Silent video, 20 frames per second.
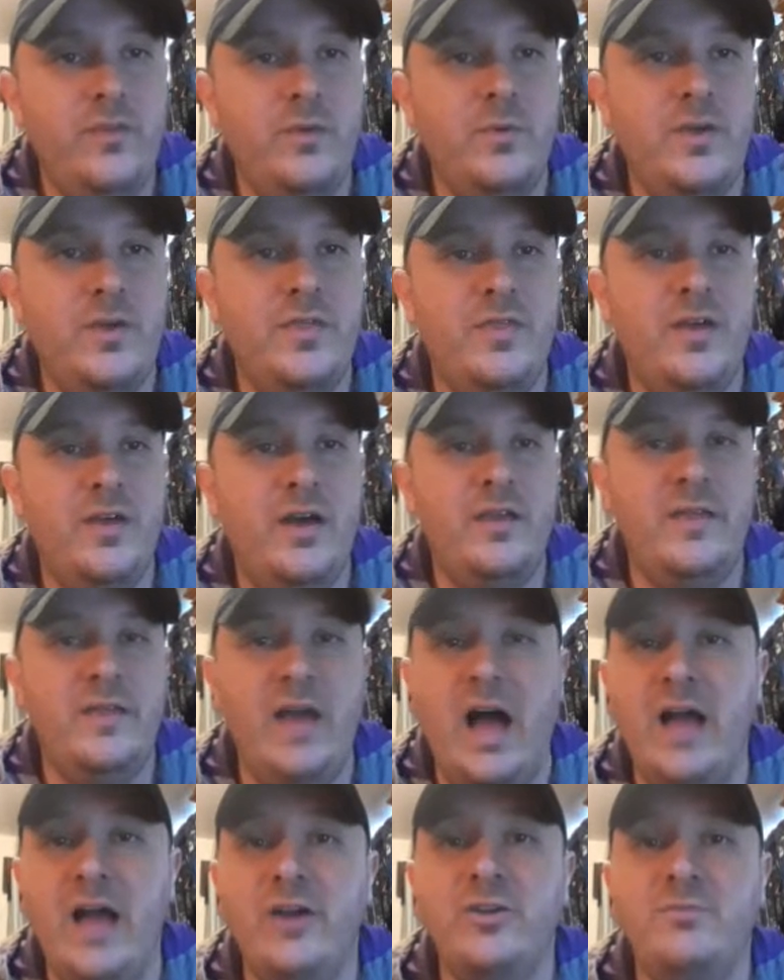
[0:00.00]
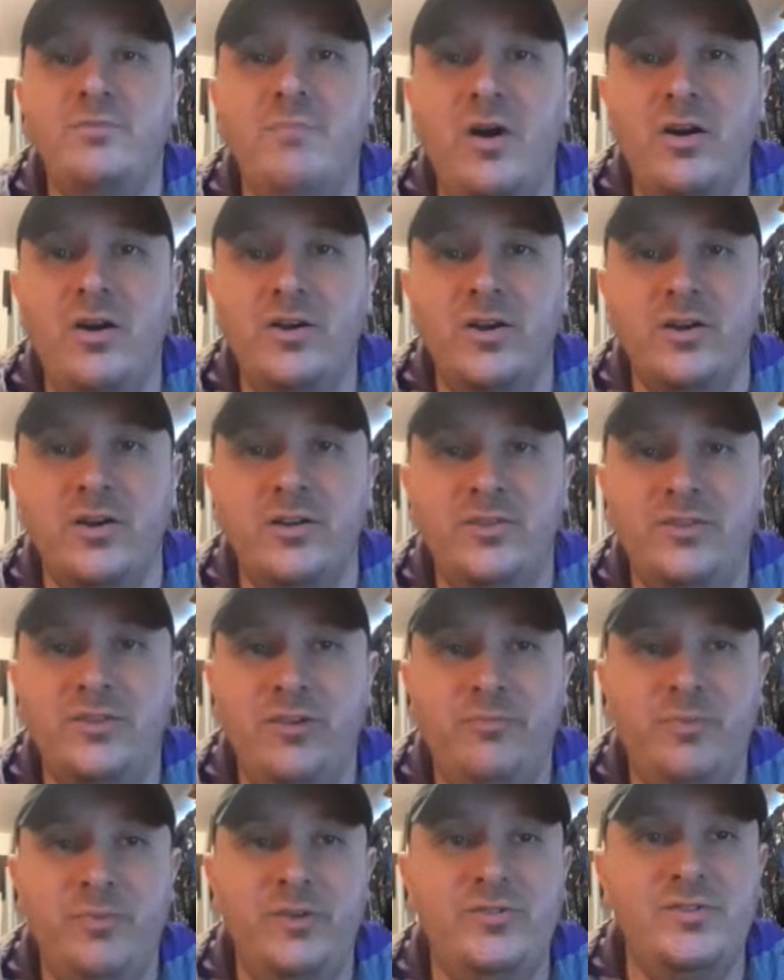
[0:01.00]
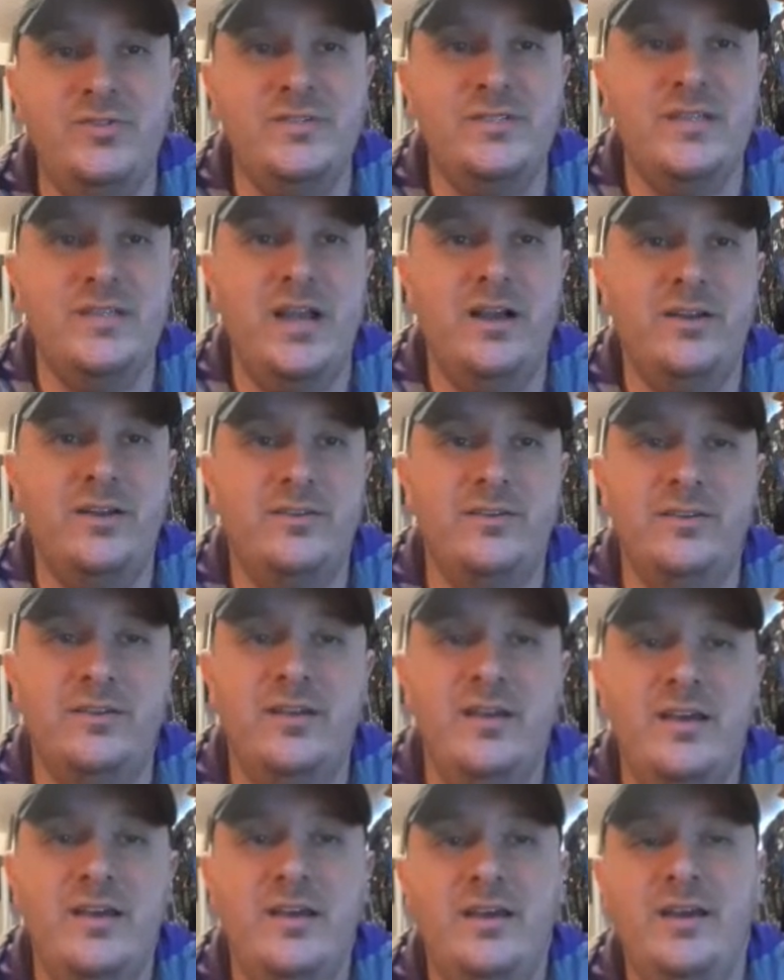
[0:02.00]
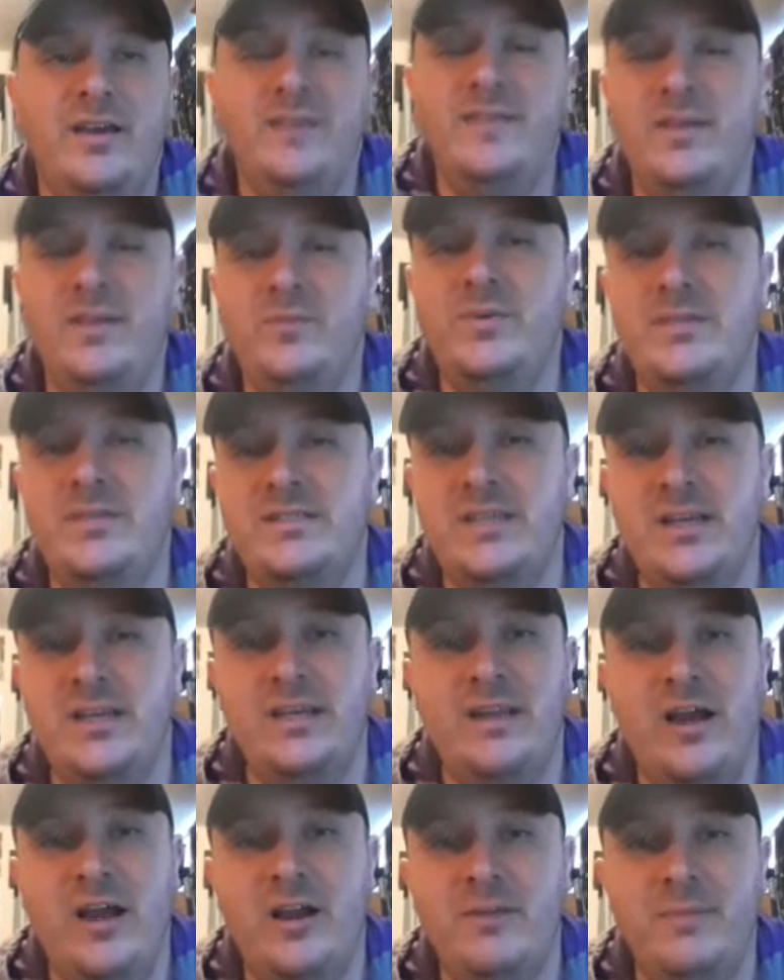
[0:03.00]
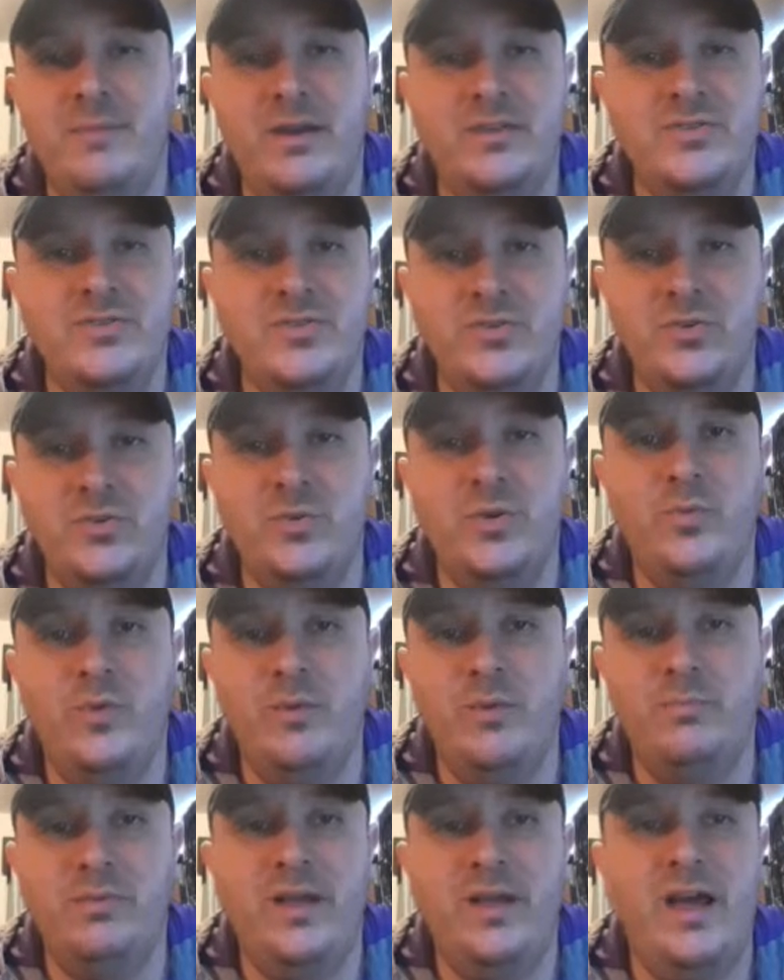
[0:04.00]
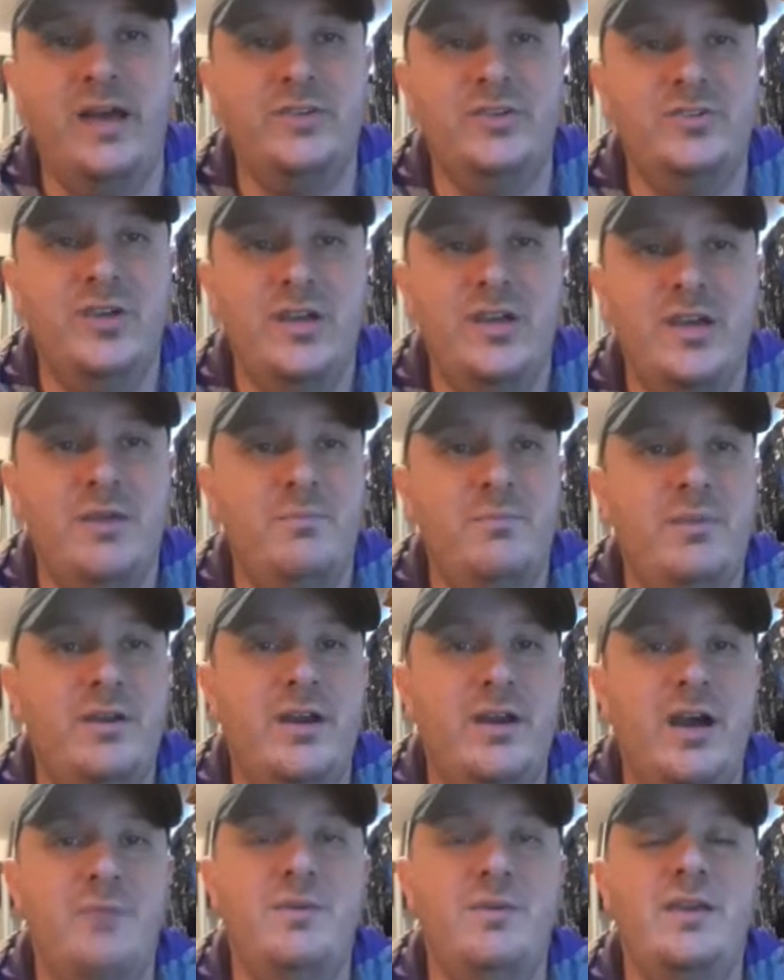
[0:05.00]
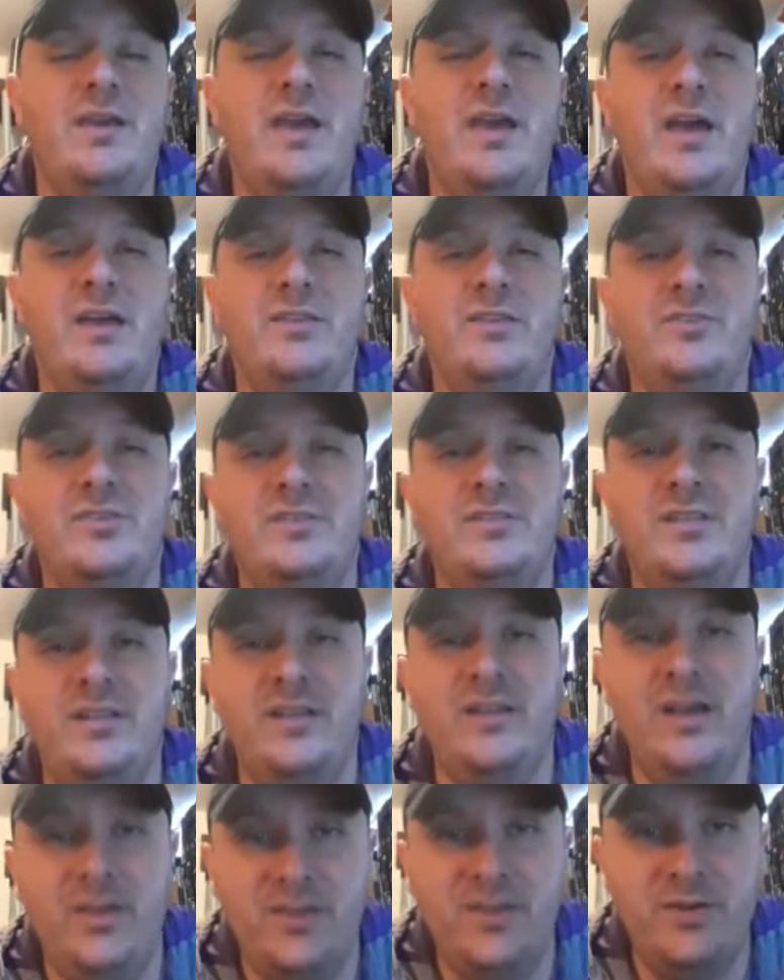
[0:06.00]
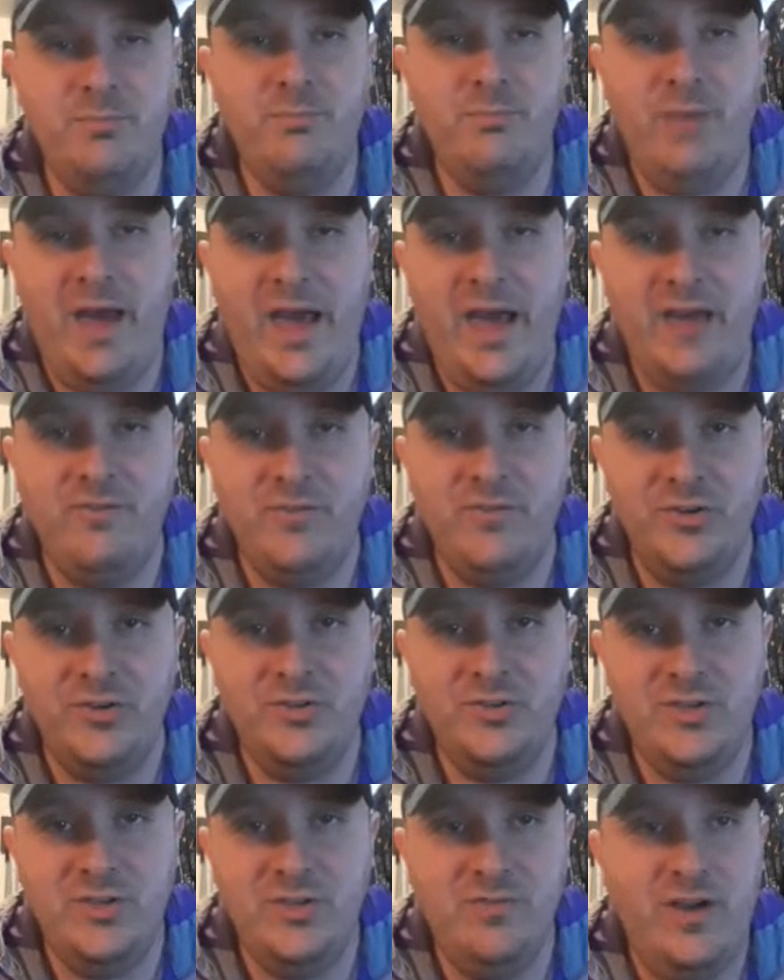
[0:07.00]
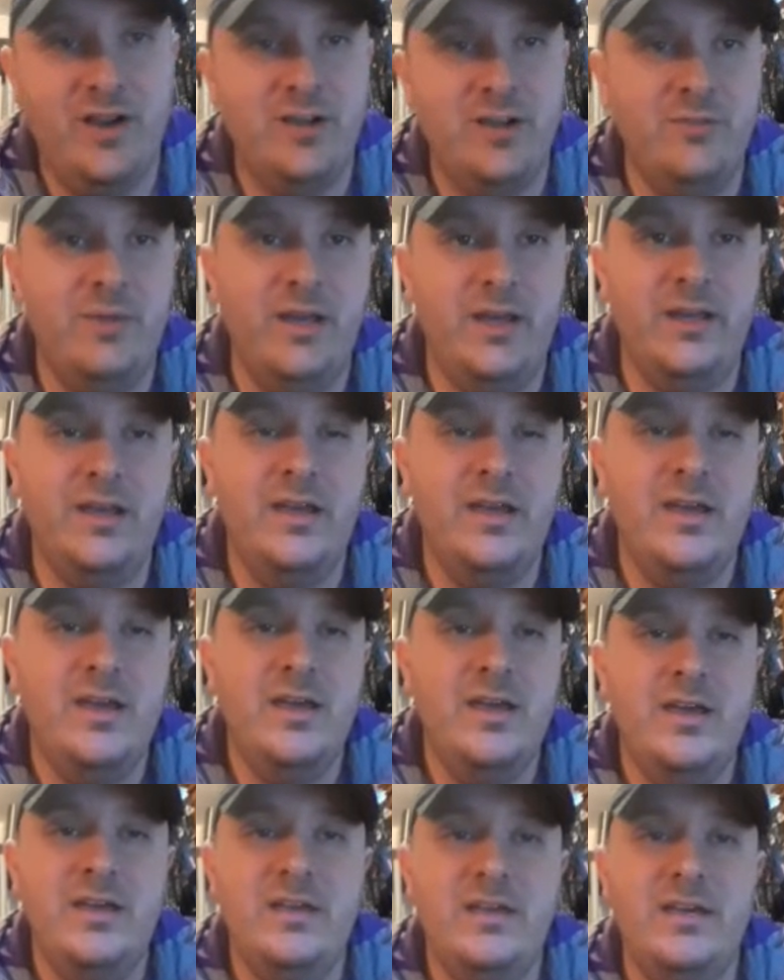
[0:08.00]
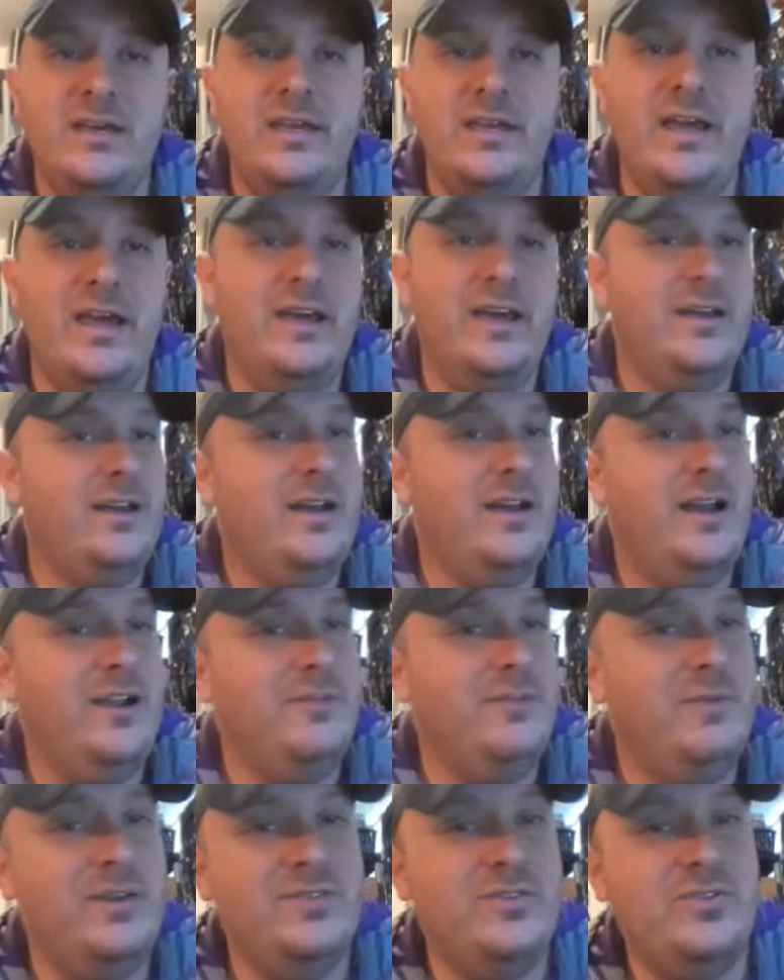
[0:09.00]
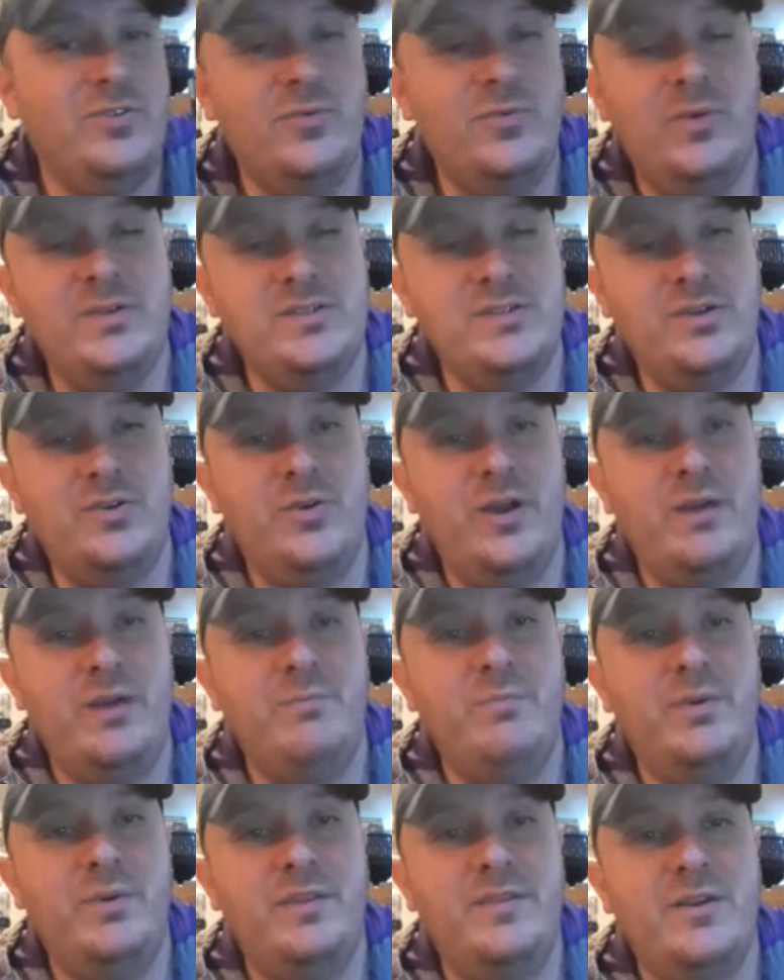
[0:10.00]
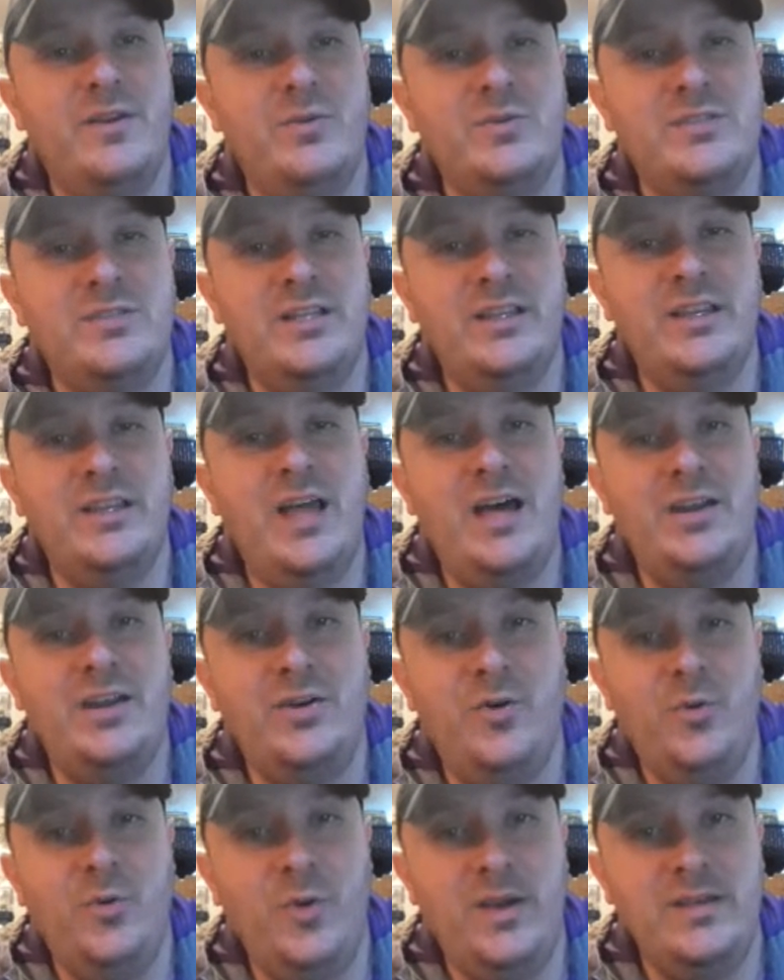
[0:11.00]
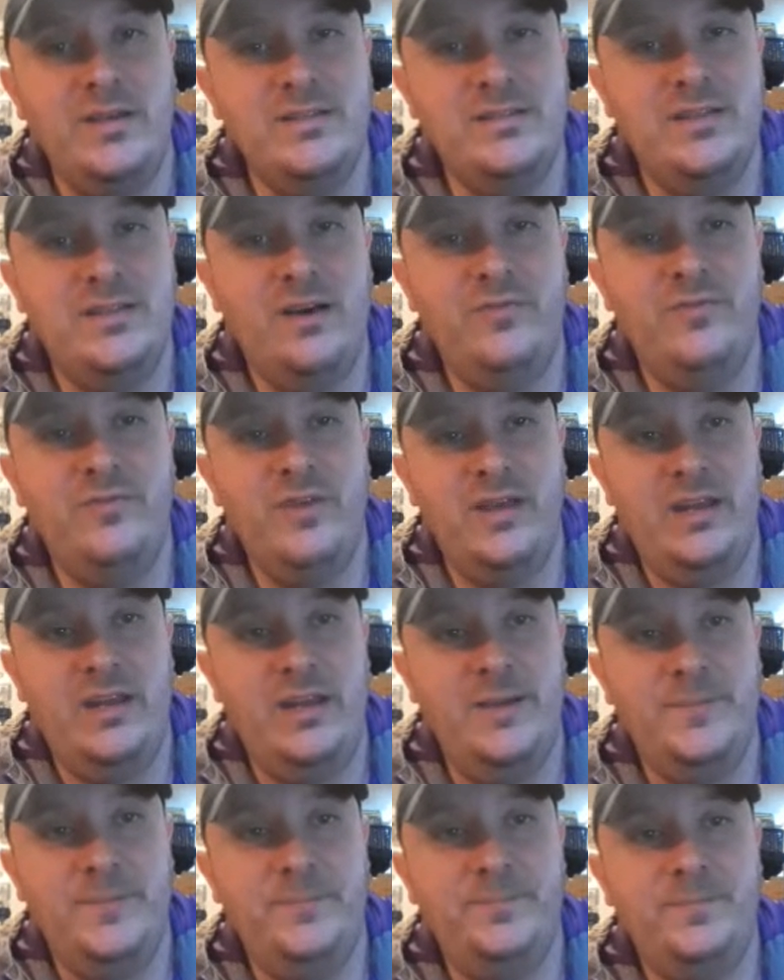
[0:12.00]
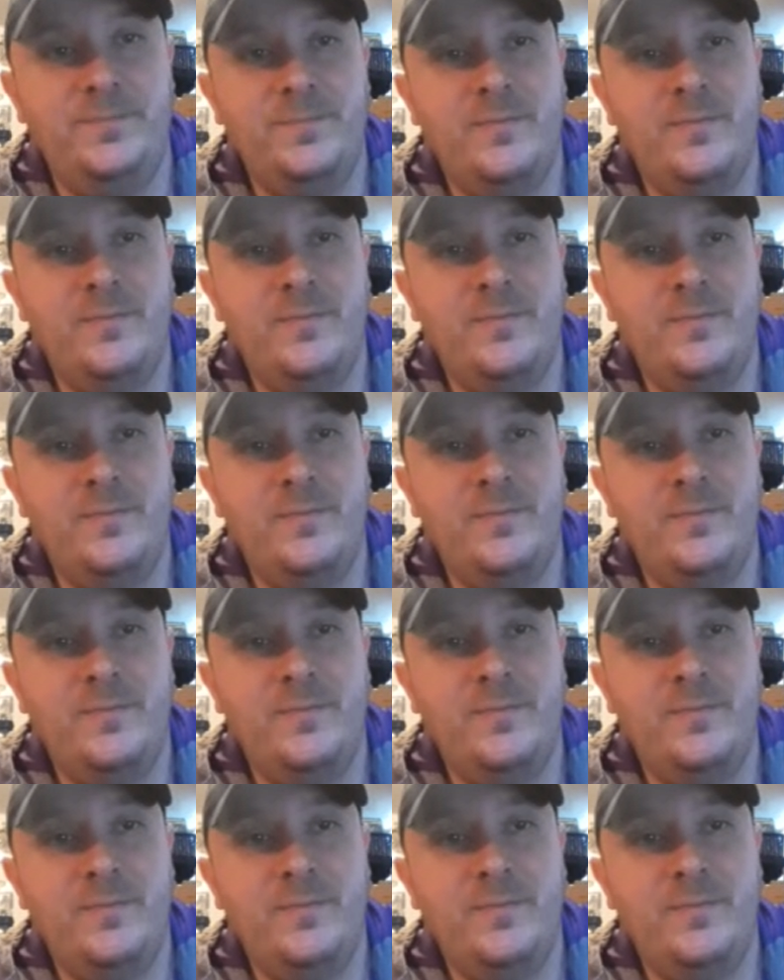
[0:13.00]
with uh, the Ironmonger, Jeff Bridges' character. And then we see it in Iron Man 2 with Whiplash, becoming yet just another bad version of Iron Man. Yeah, Iron Man 2 wasn't great, but there was a lot of great stuff in it.